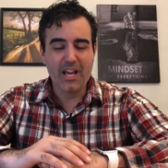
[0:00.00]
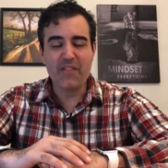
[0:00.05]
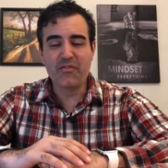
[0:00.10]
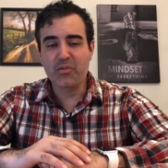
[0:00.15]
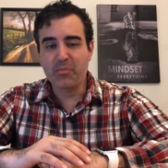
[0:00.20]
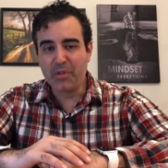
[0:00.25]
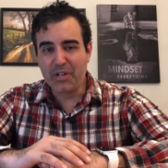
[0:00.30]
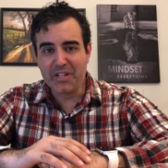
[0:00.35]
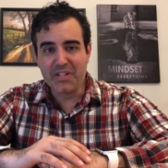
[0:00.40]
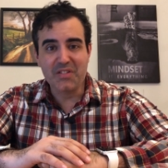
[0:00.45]

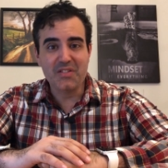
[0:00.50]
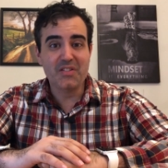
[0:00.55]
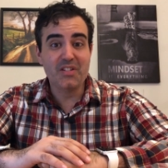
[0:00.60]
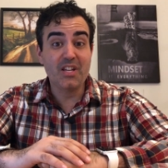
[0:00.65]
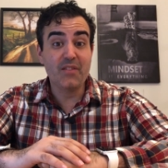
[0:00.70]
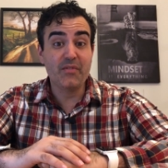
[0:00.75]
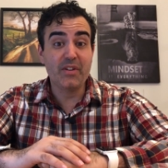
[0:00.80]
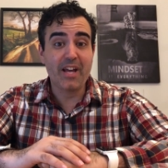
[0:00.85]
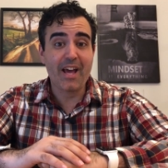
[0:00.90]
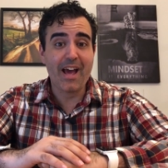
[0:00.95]
everybody,
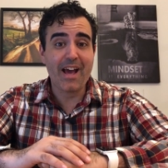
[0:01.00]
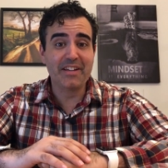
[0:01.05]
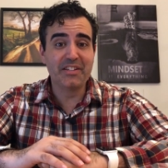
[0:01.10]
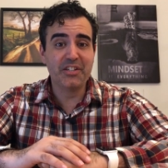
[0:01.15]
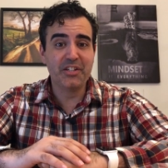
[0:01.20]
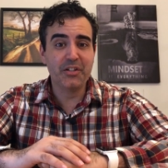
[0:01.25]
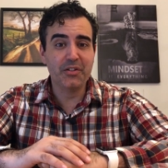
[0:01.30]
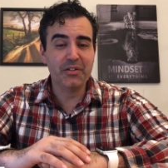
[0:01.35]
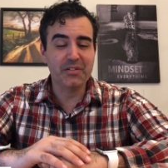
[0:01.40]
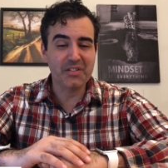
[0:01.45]
Stephen Hack
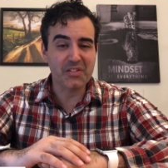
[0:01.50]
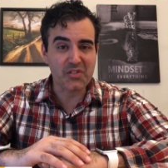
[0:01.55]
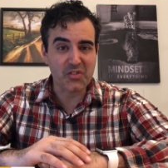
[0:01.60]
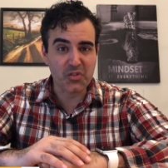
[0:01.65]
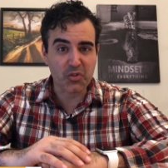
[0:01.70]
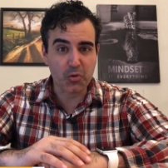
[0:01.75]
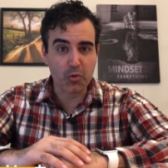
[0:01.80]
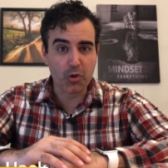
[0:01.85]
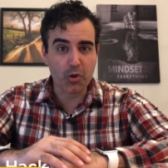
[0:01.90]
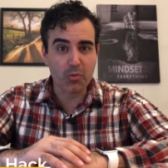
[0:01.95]
here, and this
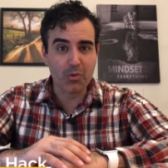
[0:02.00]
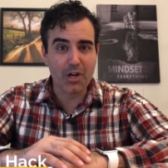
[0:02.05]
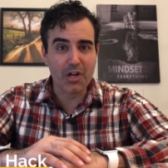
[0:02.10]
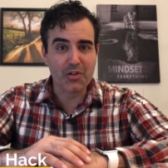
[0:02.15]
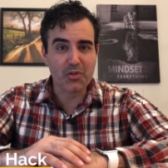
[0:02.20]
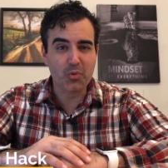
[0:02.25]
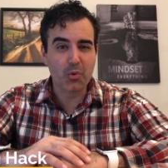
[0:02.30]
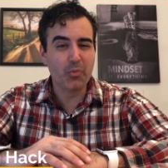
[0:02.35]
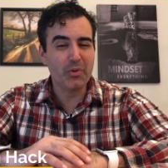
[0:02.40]
is Career Watch,